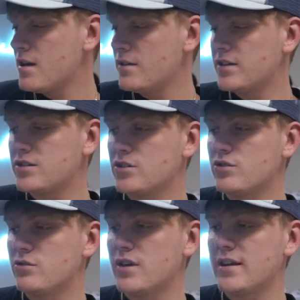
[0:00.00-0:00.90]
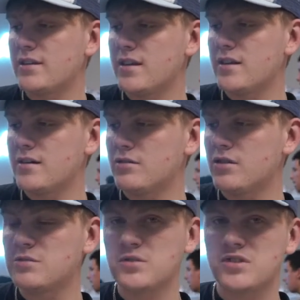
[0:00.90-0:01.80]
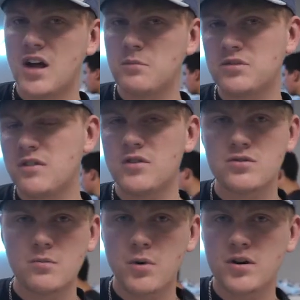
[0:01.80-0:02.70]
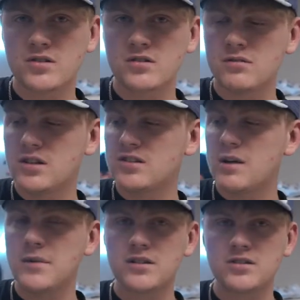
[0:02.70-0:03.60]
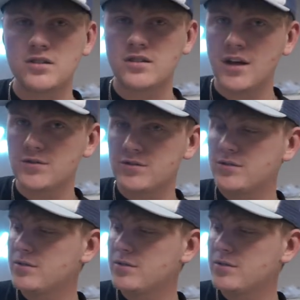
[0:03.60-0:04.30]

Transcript: This is a shoe that I think Christmas time, seven hundred bucks. This time next year, one thousand.